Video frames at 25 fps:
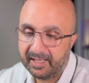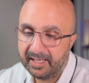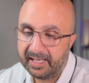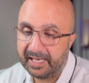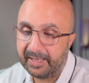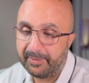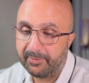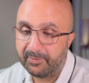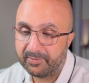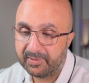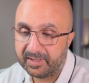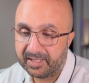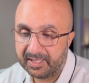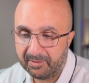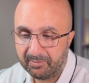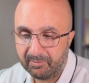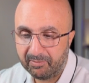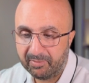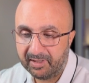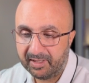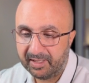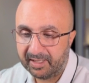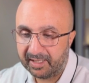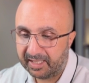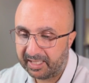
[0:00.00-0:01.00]
I'm
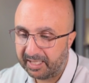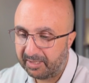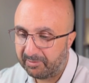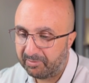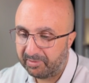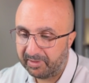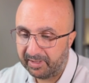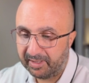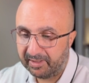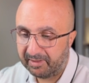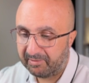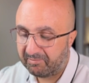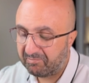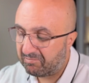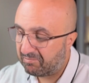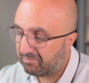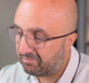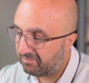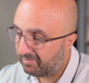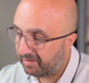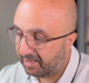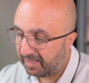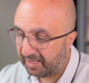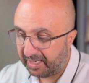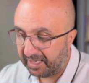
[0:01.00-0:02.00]
simply keeping it
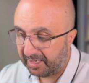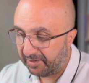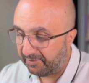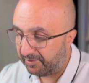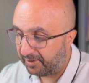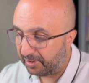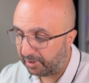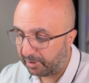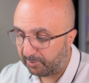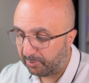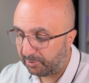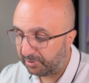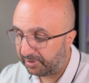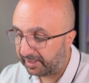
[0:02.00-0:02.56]
a variable